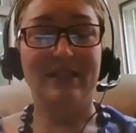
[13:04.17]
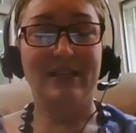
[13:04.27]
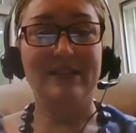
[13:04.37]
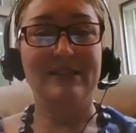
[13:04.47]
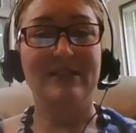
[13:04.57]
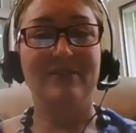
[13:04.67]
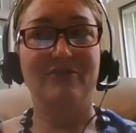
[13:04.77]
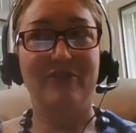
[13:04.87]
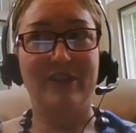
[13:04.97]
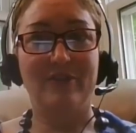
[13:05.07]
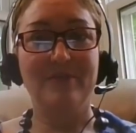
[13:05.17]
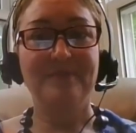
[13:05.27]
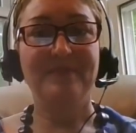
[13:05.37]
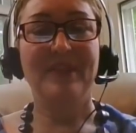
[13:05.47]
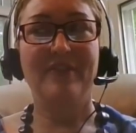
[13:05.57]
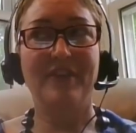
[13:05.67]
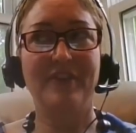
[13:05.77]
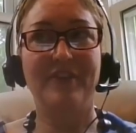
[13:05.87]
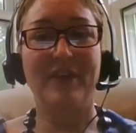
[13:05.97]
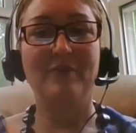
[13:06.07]
delegates feel
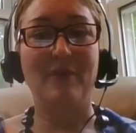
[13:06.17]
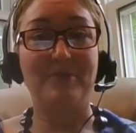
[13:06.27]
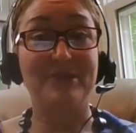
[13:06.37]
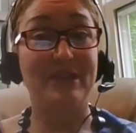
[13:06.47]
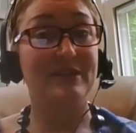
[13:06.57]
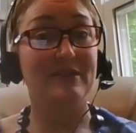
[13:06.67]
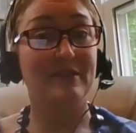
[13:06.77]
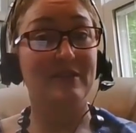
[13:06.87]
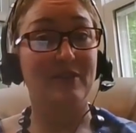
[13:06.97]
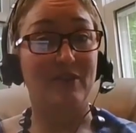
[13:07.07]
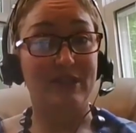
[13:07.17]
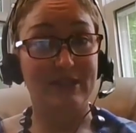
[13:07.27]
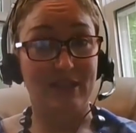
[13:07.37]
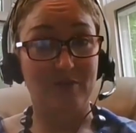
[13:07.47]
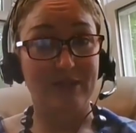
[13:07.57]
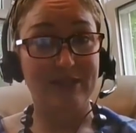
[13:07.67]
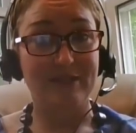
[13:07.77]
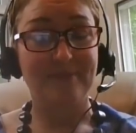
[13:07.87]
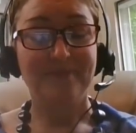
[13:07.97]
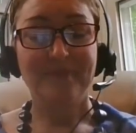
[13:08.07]
that they represent their
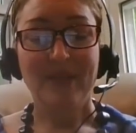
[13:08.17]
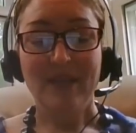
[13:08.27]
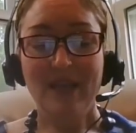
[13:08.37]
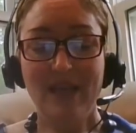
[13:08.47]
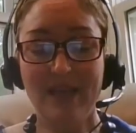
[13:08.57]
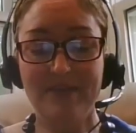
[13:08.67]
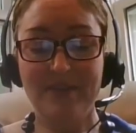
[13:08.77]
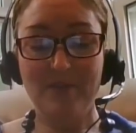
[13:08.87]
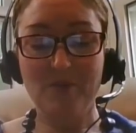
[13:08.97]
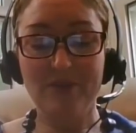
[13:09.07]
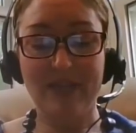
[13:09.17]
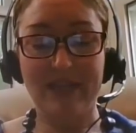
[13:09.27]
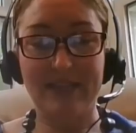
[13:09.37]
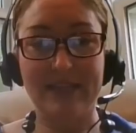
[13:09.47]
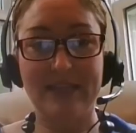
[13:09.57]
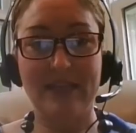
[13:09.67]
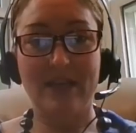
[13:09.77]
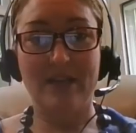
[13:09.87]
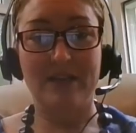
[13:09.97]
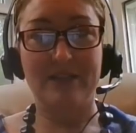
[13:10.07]
constituents, and they're more likely
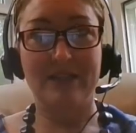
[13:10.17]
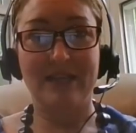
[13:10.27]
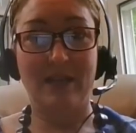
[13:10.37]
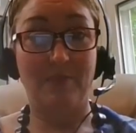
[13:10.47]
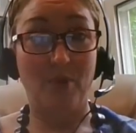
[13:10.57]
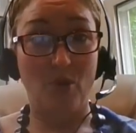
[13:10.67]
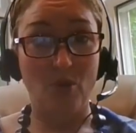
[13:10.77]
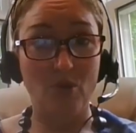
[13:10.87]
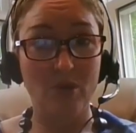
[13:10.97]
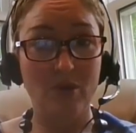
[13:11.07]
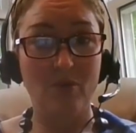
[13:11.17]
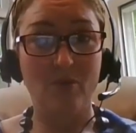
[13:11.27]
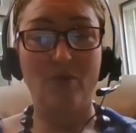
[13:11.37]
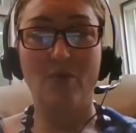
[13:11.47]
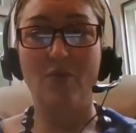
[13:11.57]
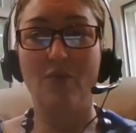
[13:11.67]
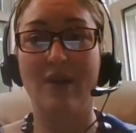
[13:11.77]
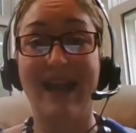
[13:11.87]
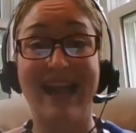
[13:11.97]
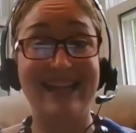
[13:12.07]
to take a poll or
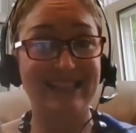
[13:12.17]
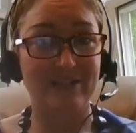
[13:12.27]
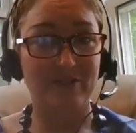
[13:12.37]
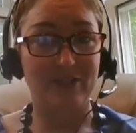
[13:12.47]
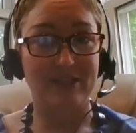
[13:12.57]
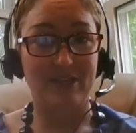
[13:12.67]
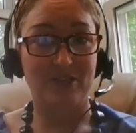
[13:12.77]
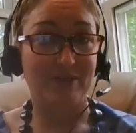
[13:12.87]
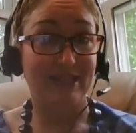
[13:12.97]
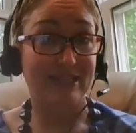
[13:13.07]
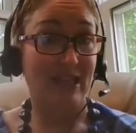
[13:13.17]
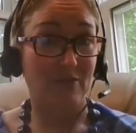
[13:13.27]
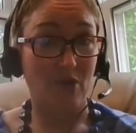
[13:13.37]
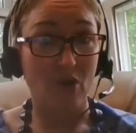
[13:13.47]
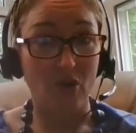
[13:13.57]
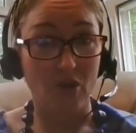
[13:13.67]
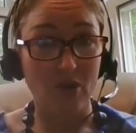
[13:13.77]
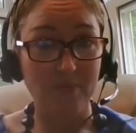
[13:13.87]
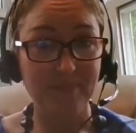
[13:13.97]
ask their constituents at a town hall